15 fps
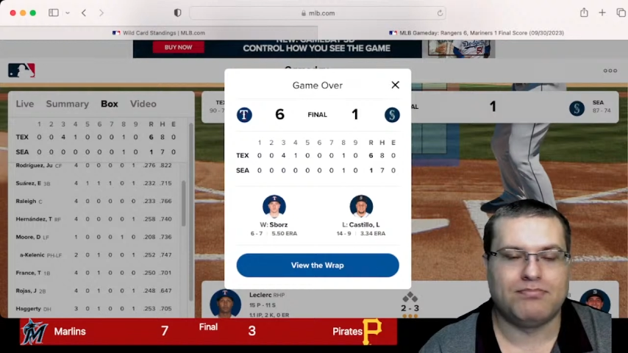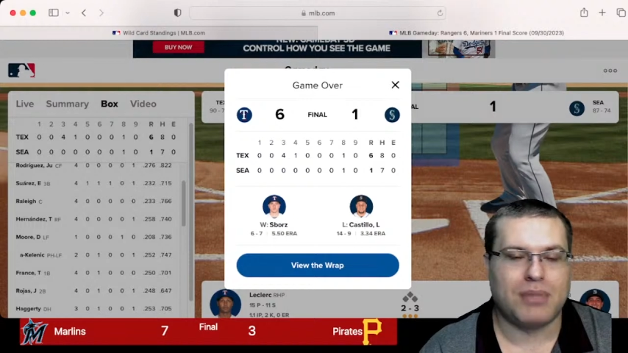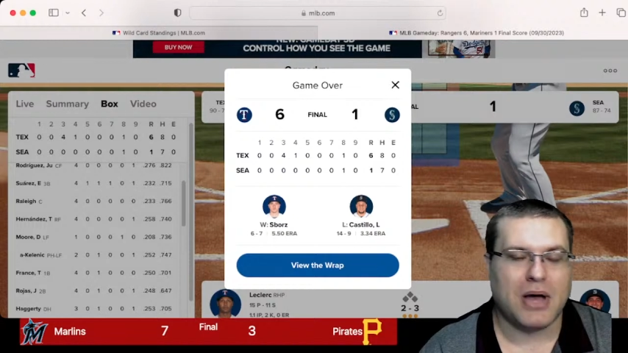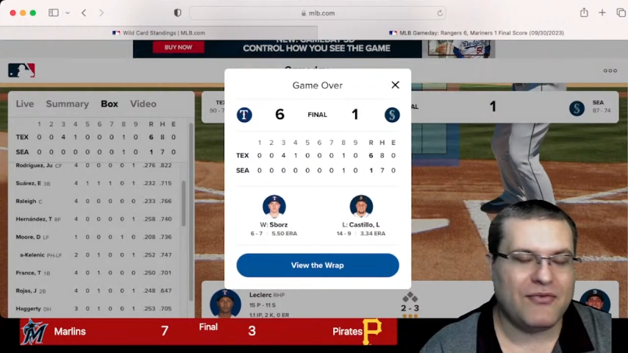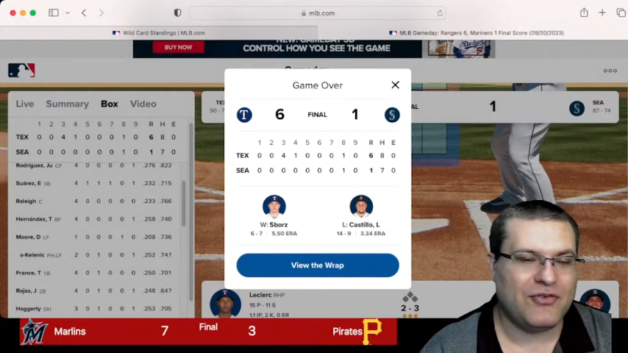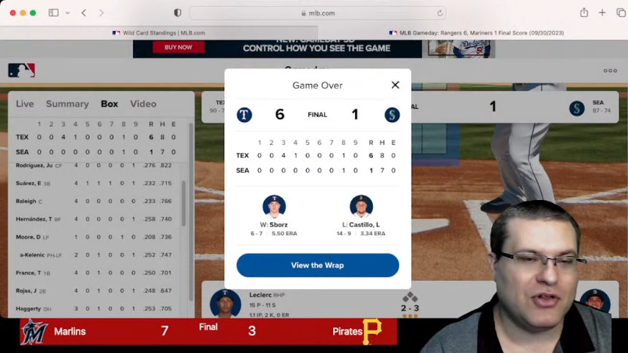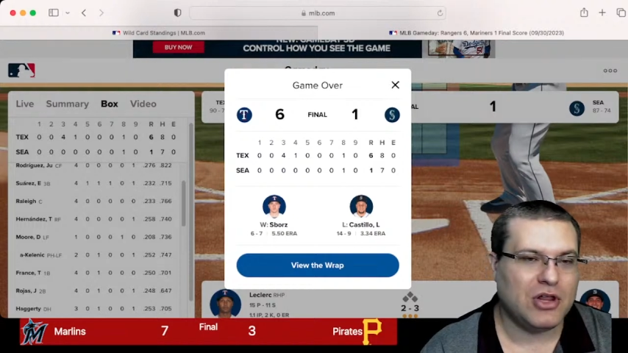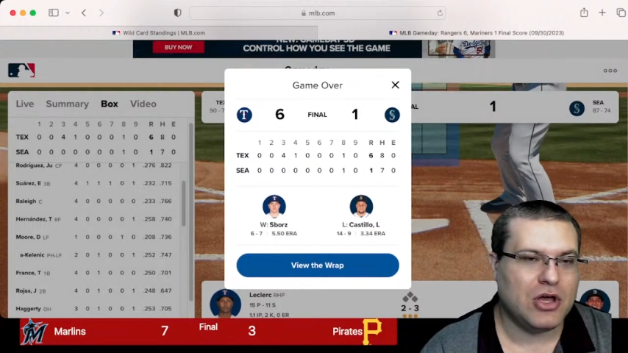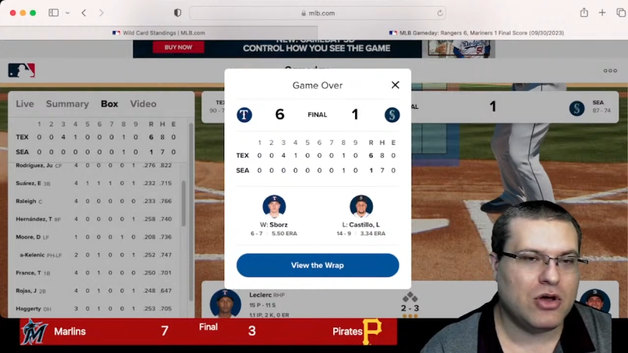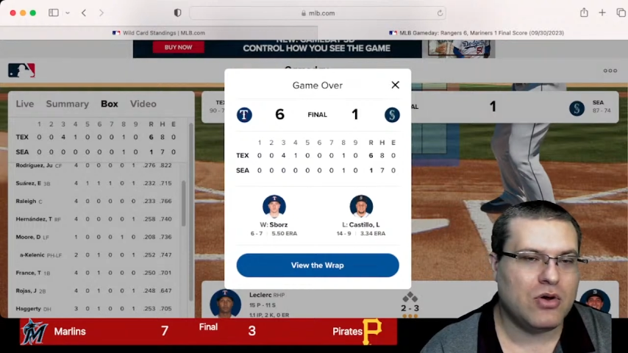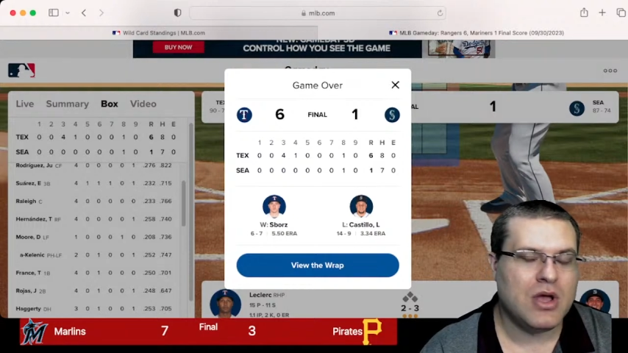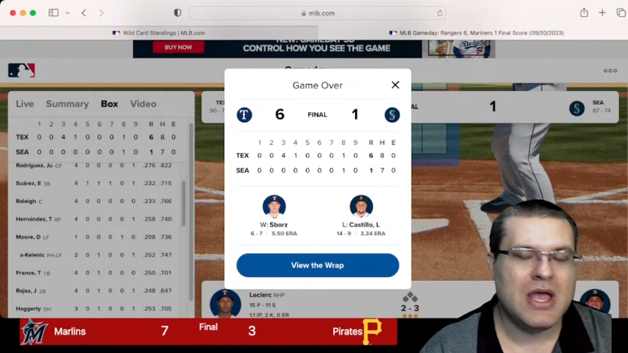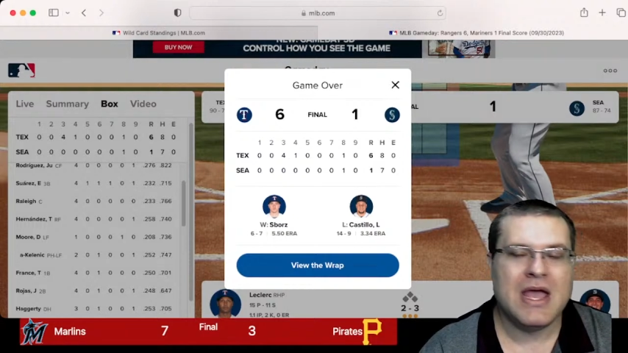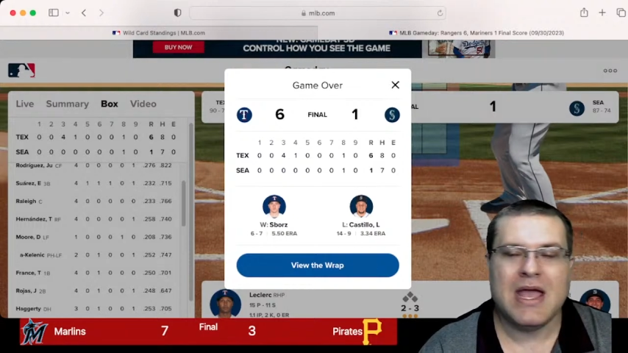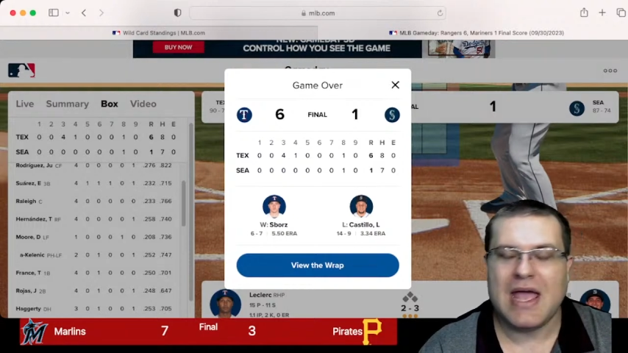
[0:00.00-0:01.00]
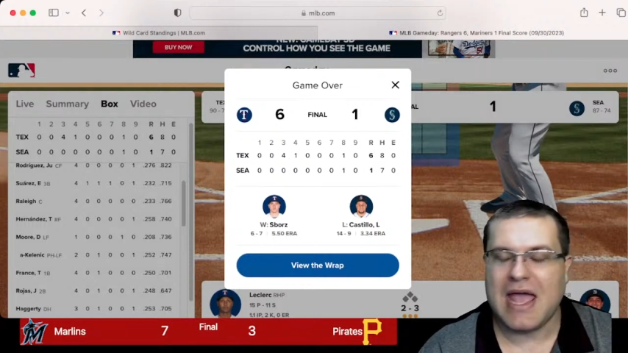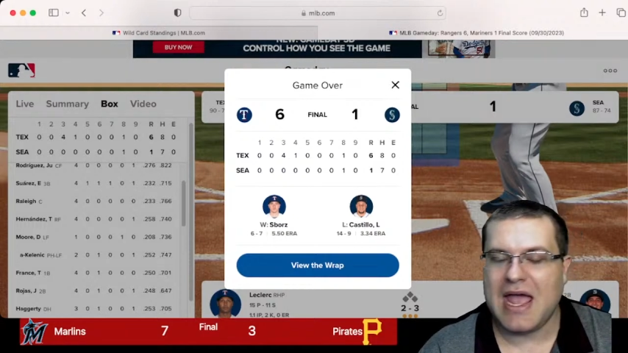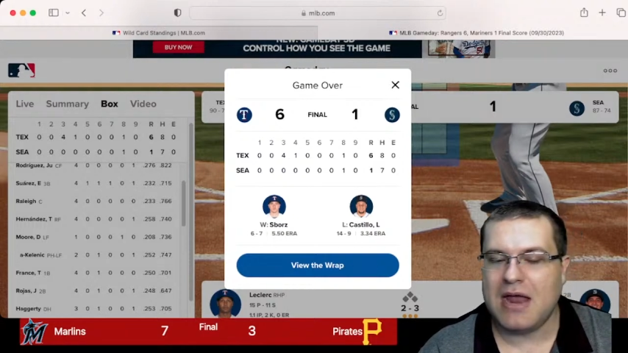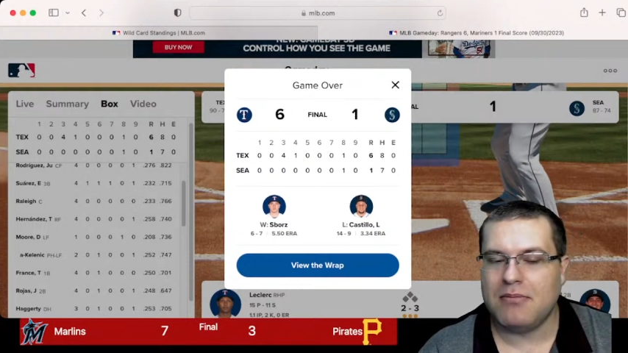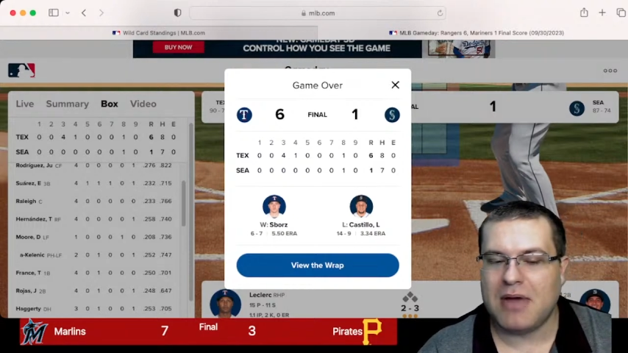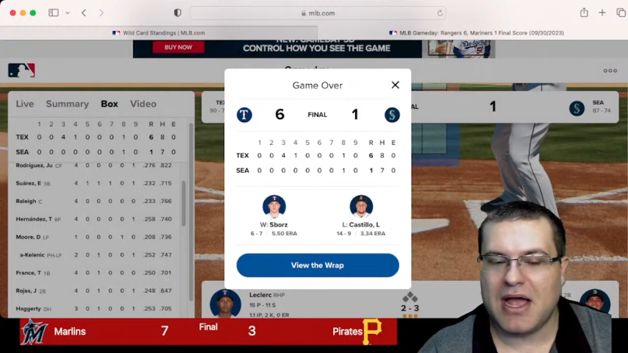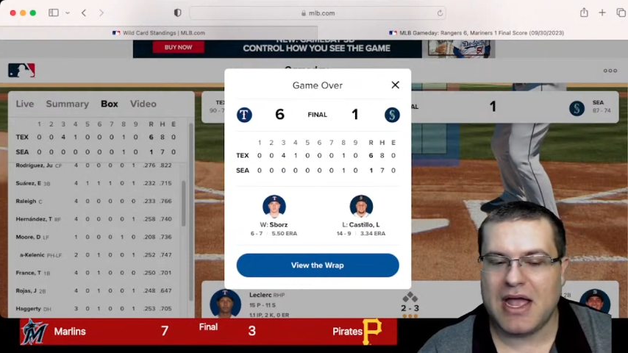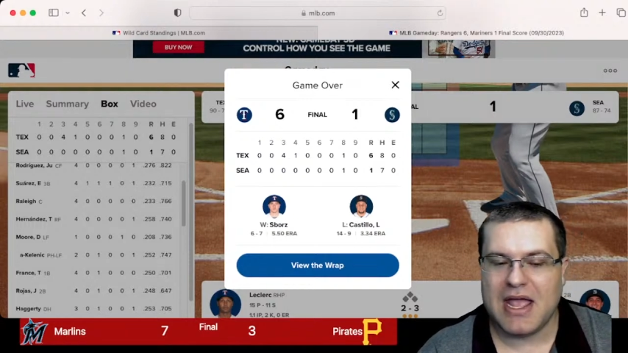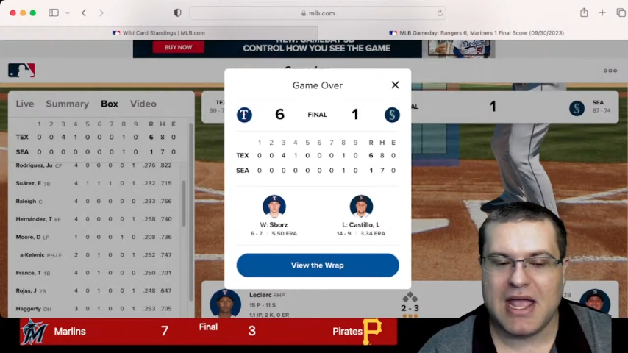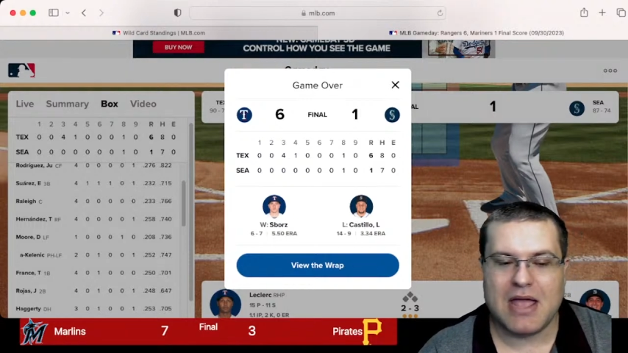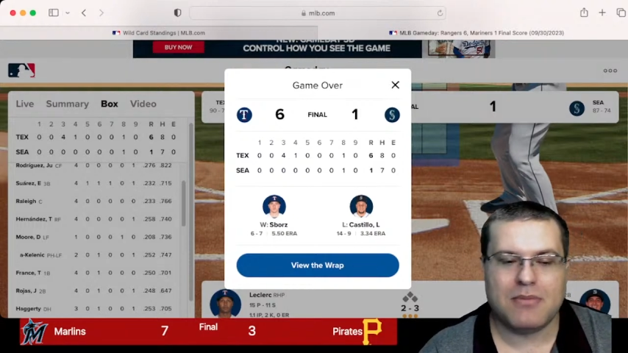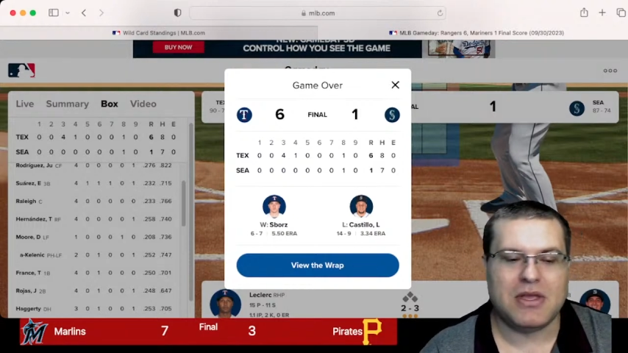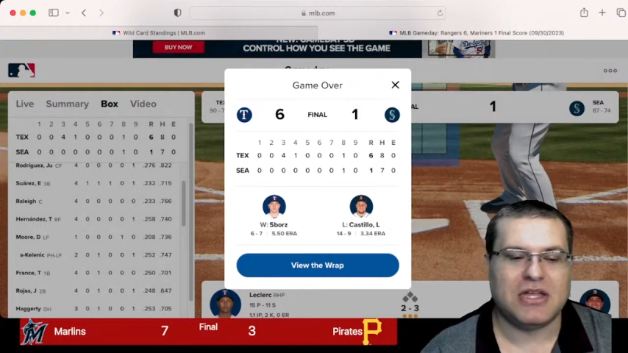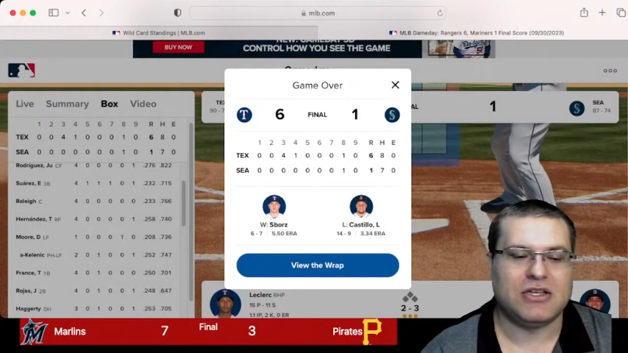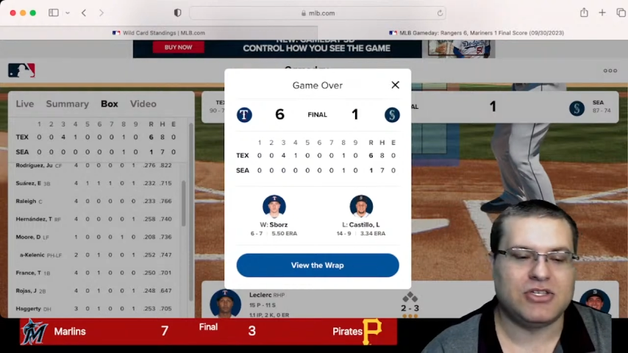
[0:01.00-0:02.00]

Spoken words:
Buffalo and Miami.